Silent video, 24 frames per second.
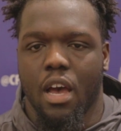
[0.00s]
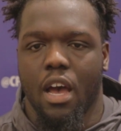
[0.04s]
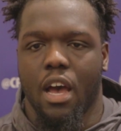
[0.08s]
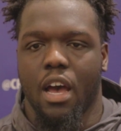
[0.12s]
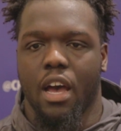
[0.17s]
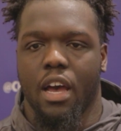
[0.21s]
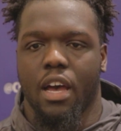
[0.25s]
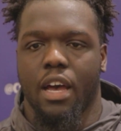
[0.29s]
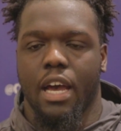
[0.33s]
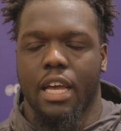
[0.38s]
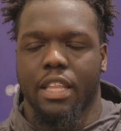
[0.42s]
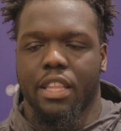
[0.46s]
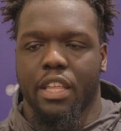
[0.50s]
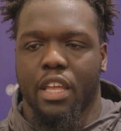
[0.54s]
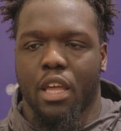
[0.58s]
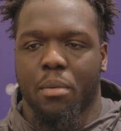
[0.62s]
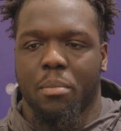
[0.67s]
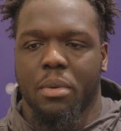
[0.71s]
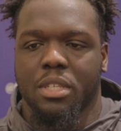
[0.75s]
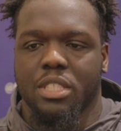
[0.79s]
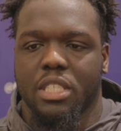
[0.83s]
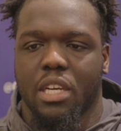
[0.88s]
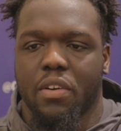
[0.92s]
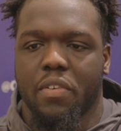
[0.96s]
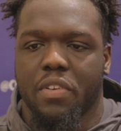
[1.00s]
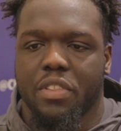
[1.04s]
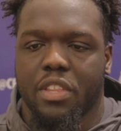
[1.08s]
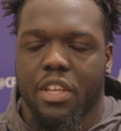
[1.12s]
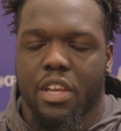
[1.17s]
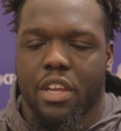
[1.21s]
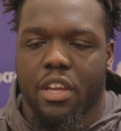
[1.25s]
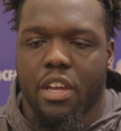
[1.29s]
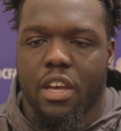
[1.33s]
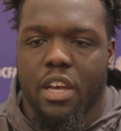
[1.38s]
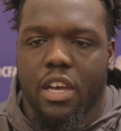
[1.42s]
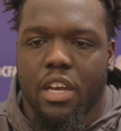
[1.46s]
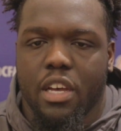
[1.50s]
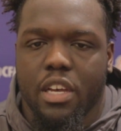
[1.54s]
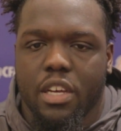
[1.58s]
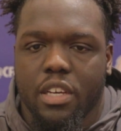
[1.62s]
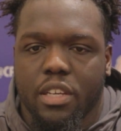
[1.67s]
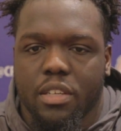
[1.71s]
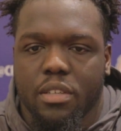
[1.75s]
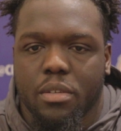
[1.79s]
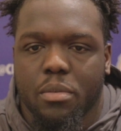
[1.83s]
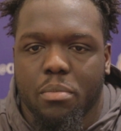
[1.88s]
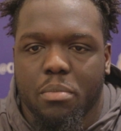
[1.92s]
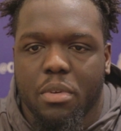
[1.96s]
I think it means everything,
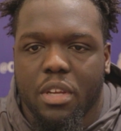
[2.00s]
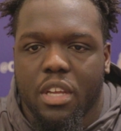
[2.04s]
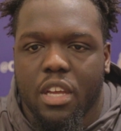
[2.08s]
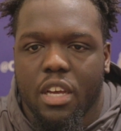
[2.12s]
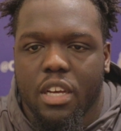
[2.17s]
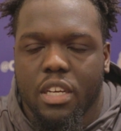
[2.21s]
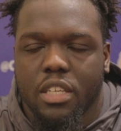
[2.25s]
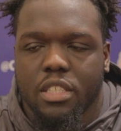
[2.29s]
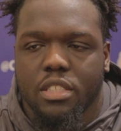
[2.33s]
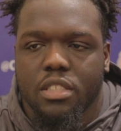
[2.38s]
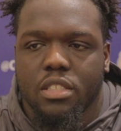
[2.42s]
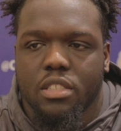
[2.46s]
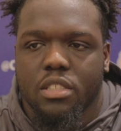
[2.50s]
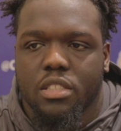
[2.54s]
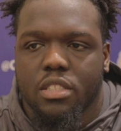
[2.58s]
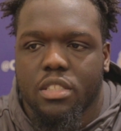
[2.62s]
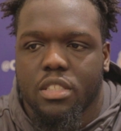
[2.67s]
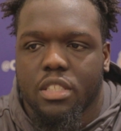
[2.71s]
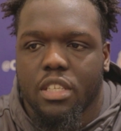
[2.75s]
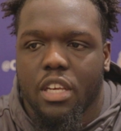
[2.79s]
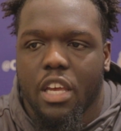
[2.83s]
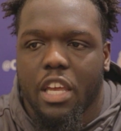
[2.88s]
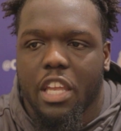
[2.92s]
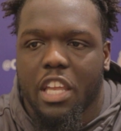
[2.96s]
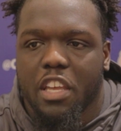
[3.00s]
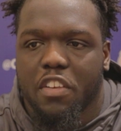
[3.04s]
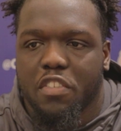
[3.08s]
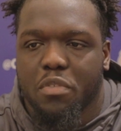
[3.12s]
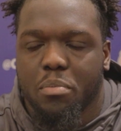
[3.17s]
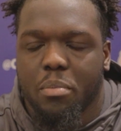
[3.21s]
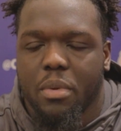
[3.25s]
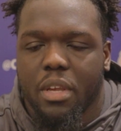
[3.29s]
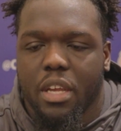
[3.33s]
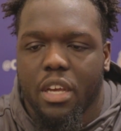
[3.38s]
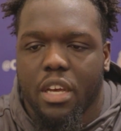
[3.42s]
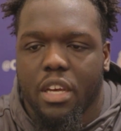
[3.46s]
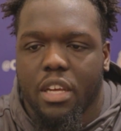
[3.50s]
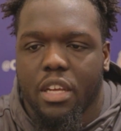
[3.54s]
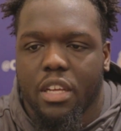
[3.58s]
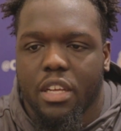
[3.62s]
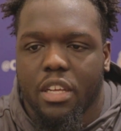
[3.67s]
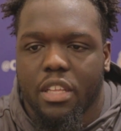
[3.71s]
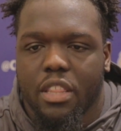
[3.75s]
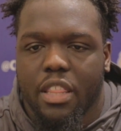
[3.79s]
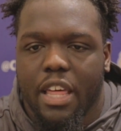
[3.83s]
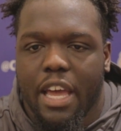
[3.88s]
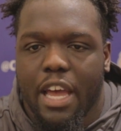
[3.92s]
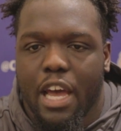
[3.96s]
because it gives me
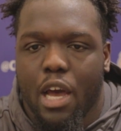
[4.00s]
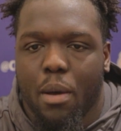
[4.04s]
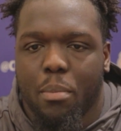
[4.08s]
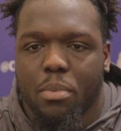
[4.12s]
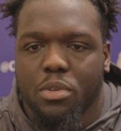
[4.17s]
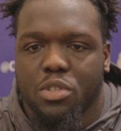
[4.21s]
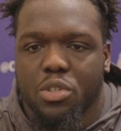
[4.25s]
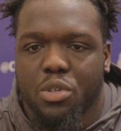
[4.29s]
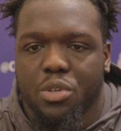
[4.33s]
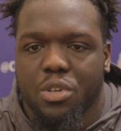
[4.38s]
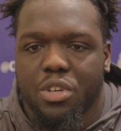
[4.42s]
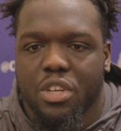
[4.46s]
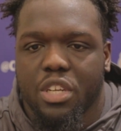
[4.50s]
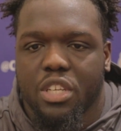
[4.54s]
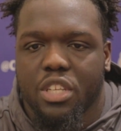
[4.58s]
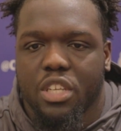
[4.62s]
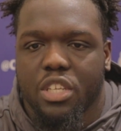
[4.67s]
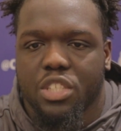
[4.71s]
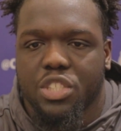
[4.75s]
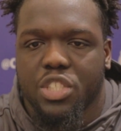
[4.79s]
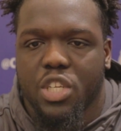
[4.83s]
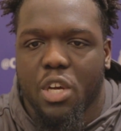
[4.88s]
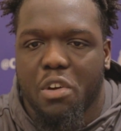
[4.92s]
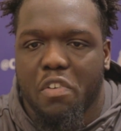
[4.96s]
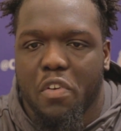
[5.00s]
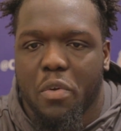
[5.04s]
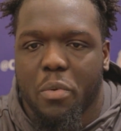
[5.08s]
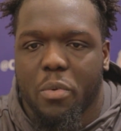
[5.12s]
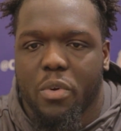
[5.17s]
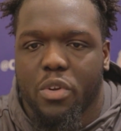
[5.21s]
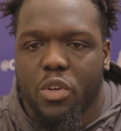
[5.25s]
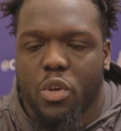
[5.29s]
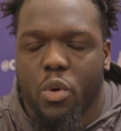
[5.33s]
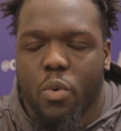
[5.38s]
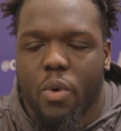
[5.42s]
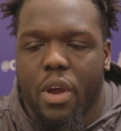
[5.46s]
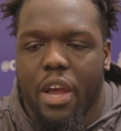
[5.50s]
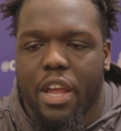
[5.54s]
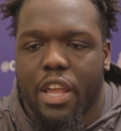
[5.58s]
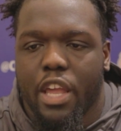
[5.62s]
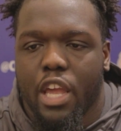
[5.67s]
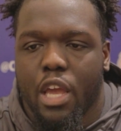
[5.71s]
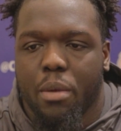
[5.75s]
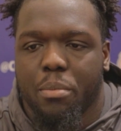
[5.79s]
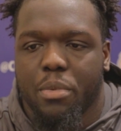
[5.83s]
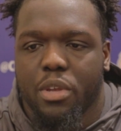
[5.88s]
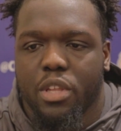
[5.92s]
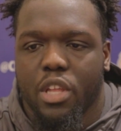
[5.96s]
that opportunity to show everyone who I
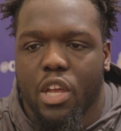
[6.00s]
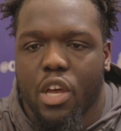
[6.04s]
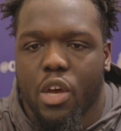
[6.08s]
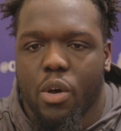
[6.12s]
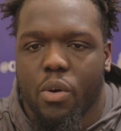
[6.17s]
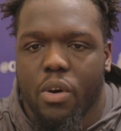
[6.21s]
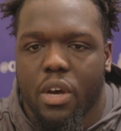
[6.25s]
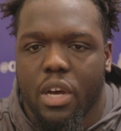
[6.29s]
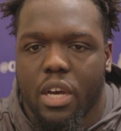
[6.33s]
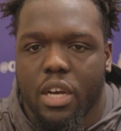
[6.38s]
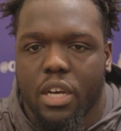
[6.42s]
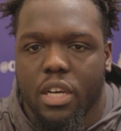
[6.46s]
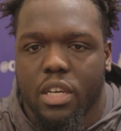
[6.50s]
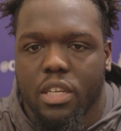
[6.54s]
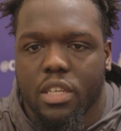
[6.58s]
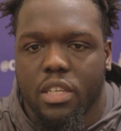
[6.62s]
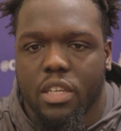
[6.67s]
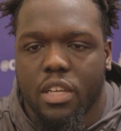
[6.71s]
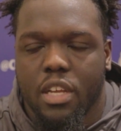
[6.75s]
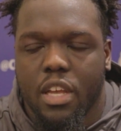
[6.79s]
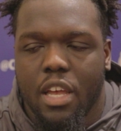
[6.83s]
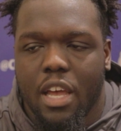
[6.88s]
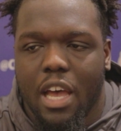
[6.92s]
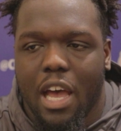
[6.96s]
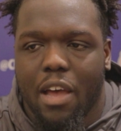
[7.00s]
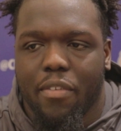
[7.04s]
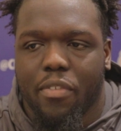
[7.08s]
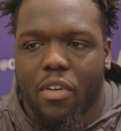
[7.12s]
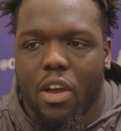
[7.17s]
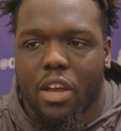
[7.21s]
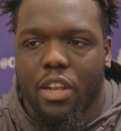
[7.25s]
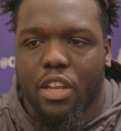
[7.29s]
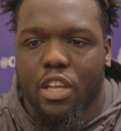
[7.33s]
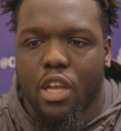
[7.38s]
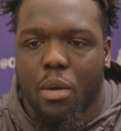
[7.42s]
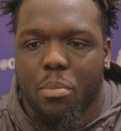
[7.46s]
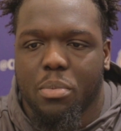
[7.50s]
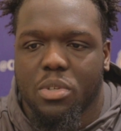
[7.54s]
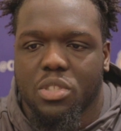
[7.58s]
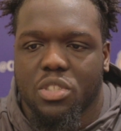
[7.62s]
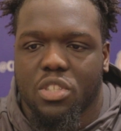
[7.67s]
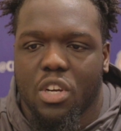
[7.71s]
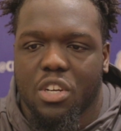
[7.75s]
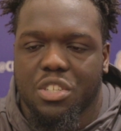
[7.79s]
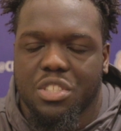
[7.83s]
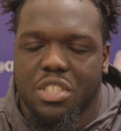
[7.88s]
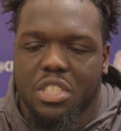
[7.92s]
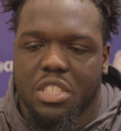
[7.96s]
am, you know. I've gotten a couple of
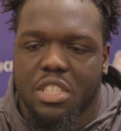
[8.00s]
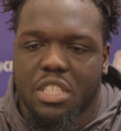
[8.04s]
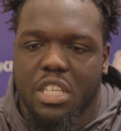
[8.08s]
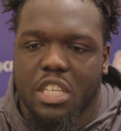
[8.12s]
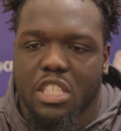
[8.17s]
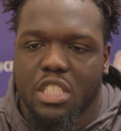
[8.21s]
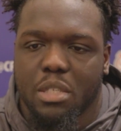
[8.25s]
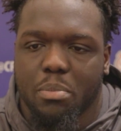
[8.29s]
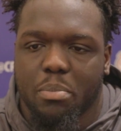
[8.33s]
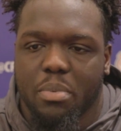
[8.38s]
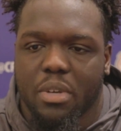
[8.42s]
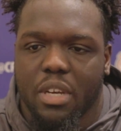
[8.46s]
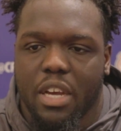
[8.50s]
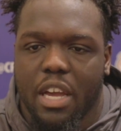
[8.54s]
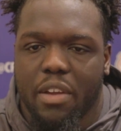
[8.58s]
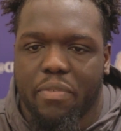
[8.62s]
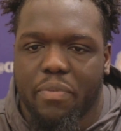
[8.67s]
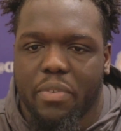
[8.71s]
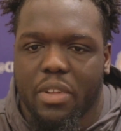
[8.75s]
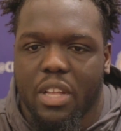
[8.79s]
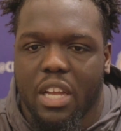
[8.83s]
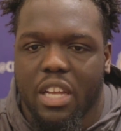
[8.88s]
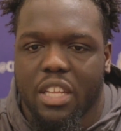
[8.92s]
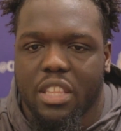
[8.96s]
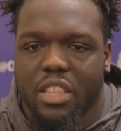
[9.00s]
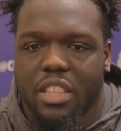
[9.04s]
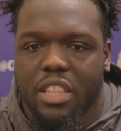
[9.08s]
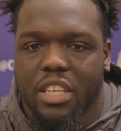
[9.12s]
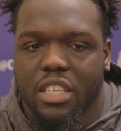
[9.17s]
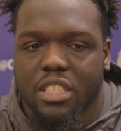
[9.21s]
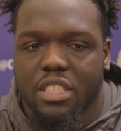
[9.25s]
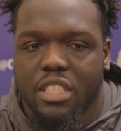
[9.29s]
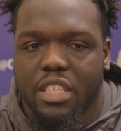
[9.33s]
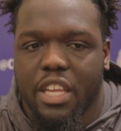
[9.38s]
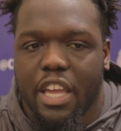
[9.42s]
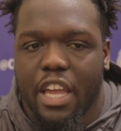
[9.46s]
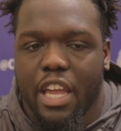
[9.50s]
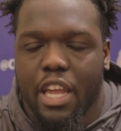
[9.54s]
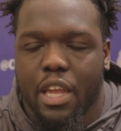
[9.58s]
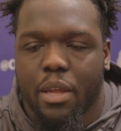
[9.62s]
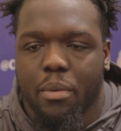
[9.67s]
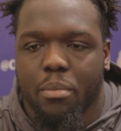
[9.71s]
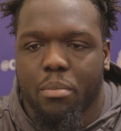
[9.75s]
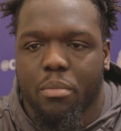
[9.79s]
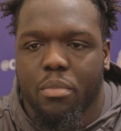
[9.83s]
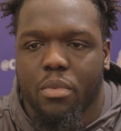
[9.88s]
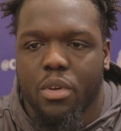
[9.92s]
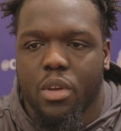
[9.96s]
starts this season, but I feel like this
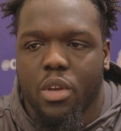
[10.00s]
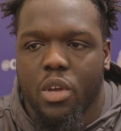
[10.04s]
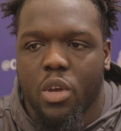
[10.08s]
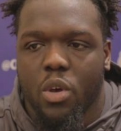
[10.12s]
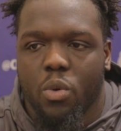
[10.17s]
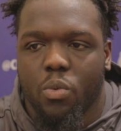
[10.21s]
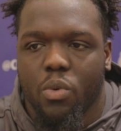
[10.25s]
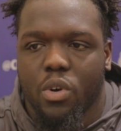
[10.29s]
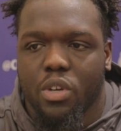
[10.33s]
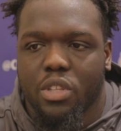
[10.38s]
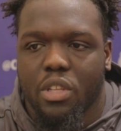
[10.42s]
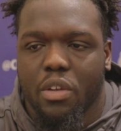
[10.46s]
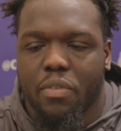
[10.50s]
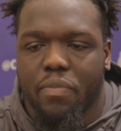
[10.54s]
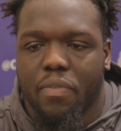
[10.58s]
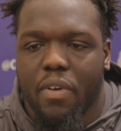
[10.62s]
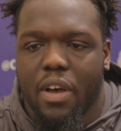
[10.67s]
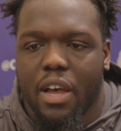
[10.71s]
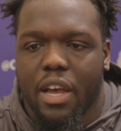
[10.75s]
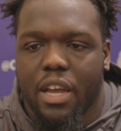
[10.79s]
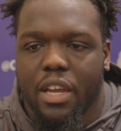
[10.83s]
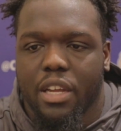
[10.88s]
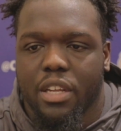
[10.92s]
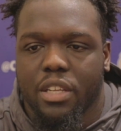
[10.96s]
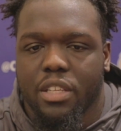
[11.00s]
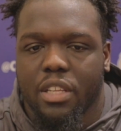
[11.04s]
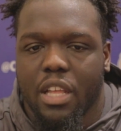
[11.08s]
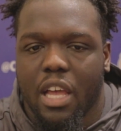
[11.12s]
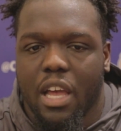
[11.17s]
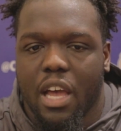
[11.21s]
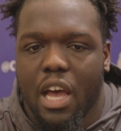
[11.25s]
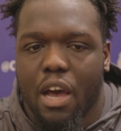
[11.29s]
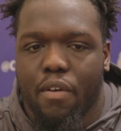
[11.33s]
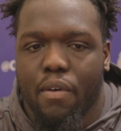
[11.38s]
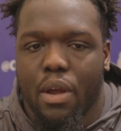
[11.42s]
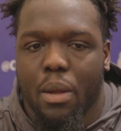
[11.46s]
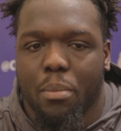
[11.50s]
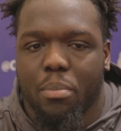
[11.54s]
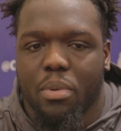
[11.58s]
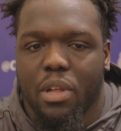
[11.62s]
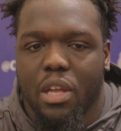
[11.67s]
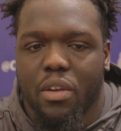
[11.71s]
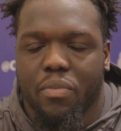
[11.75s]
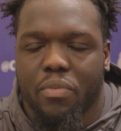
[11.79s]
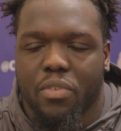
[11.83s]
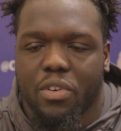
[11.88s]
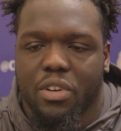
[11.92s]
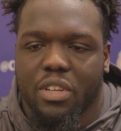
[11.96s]
game will define how I
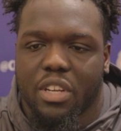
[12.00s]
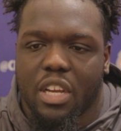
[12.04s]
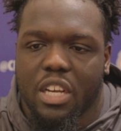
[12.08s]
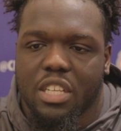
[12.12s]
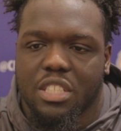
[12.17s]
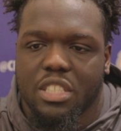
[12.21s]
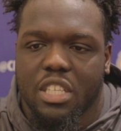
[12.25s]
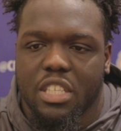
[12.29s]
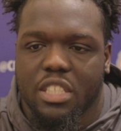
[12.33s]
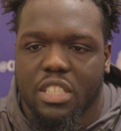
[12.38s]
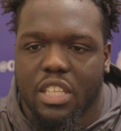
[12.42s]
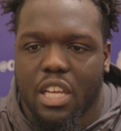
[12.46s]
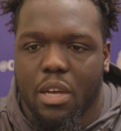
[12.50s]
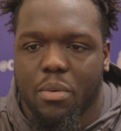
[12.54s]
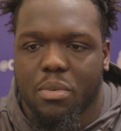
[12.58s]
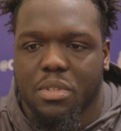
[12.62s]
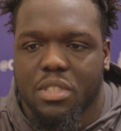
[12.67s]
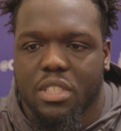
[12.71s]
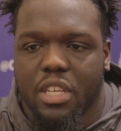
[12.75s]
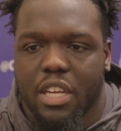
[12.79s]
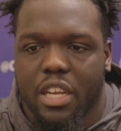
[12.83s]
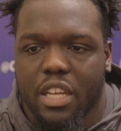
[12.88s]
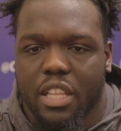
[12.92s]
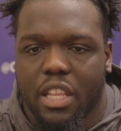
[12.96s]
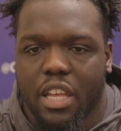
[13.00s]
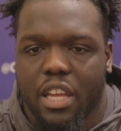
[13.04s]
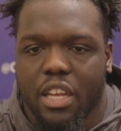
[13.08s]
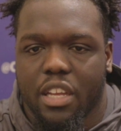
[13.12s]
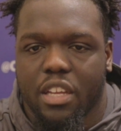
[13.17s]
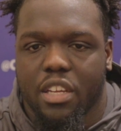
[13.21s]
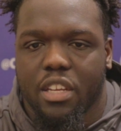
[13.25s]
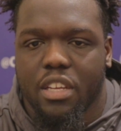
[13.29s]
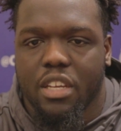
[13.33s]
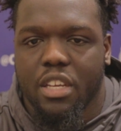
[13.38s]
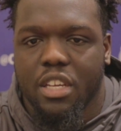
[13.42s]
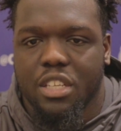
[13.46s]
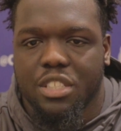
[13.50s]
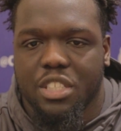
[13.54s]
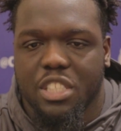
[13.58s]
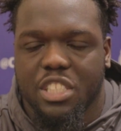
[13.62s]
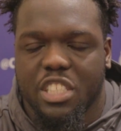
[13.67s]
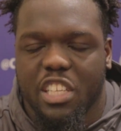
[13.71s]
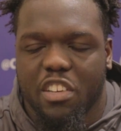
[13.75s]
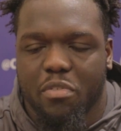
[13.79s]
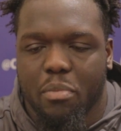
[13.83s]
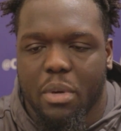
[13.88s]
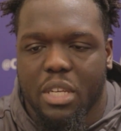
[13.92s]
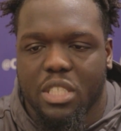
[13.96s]
play for next season, I would say. Like,
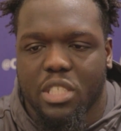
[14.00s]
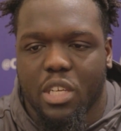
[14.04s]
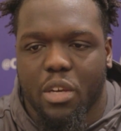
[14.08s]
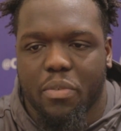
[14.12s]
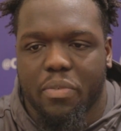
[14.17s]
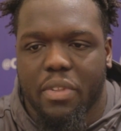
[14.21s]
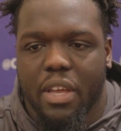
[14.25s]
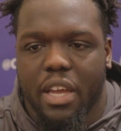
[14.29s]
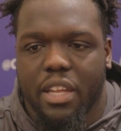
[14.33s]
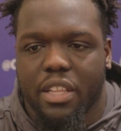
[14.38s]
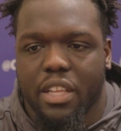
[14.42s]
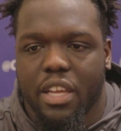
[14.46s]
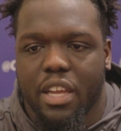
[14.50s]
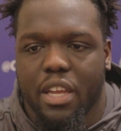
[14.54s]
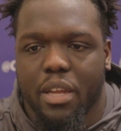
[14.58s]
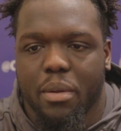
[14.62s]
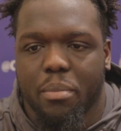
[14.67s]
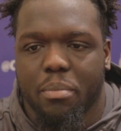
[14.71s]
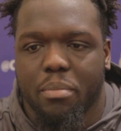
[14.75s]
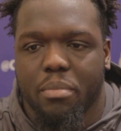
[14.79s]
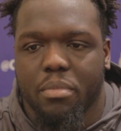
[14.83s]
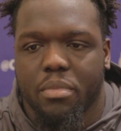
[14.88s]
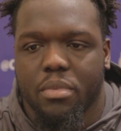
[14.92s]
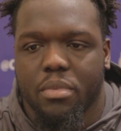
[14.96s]
just give myself that name.